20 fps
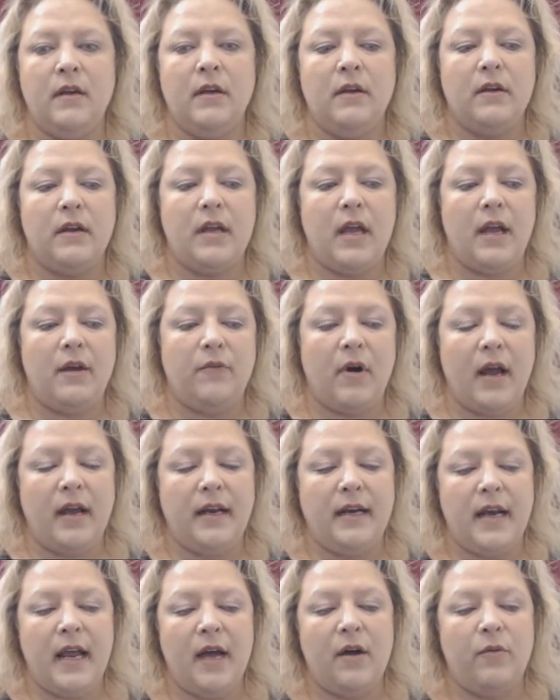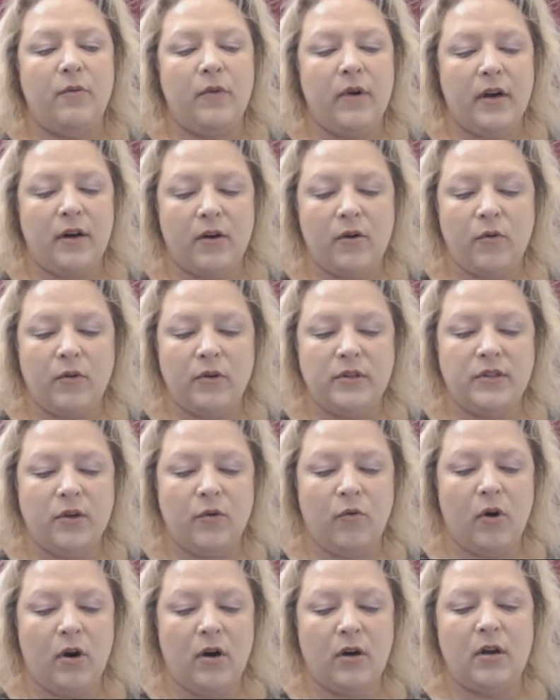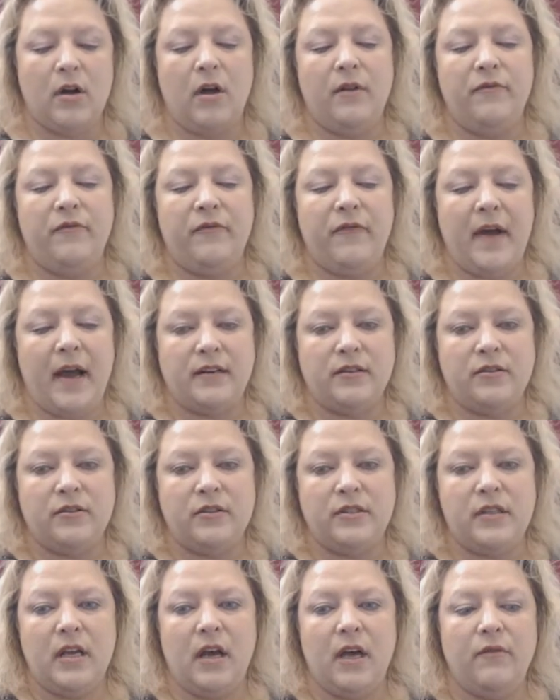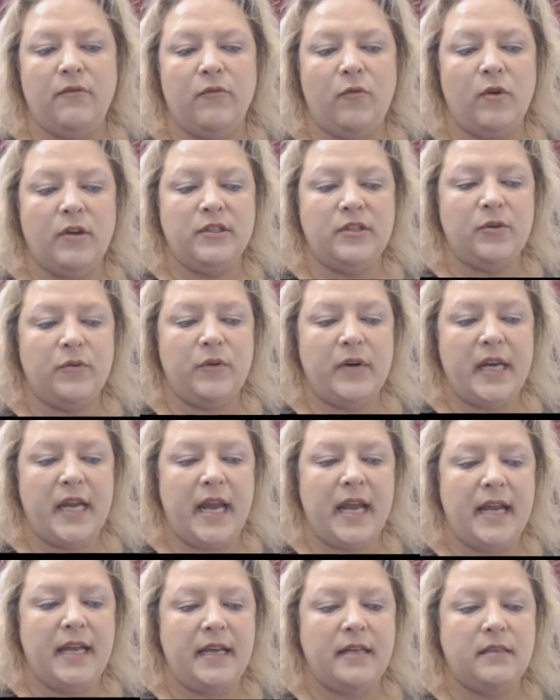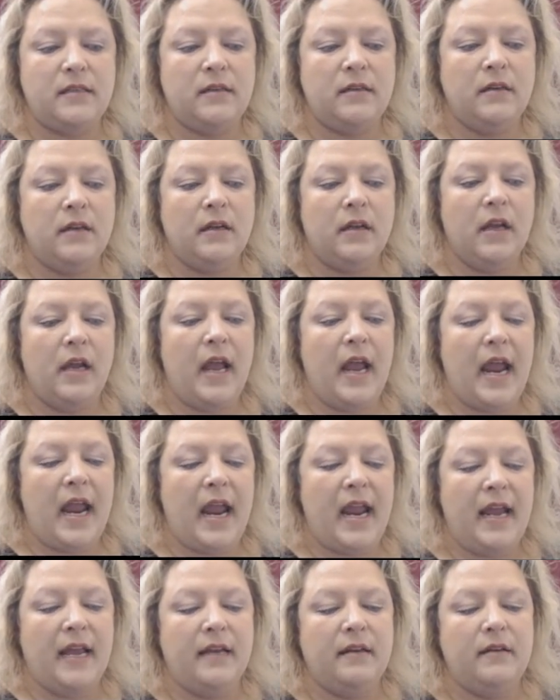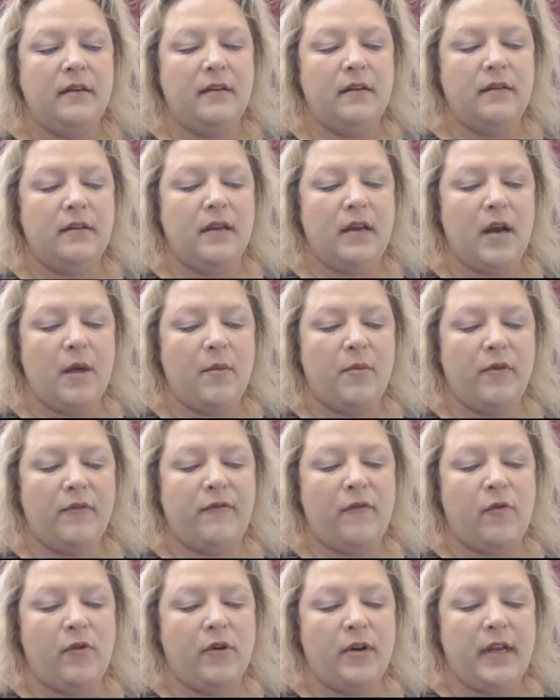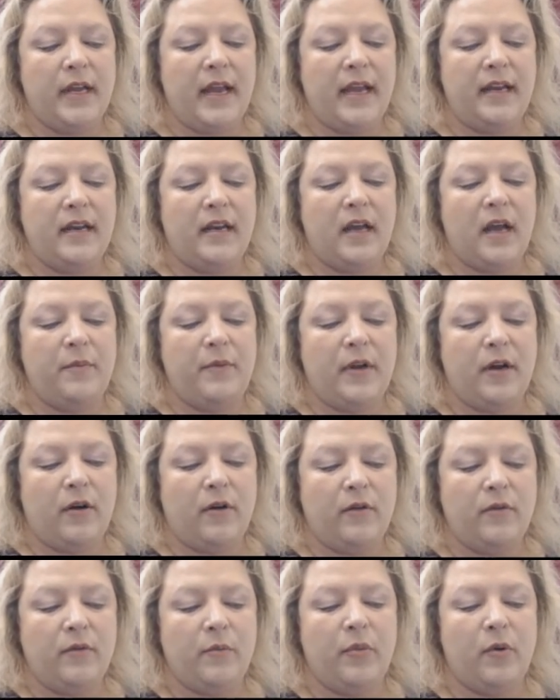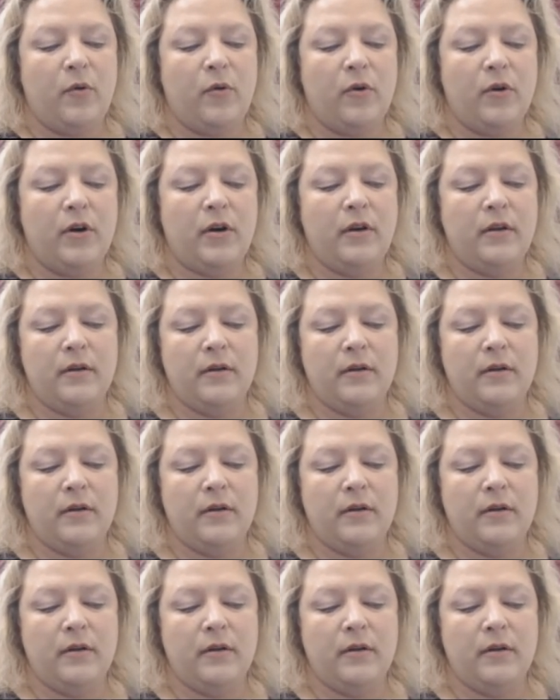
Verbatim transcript: Okay, right now we are going to work on factors of 128 and the number 48 up here on the board.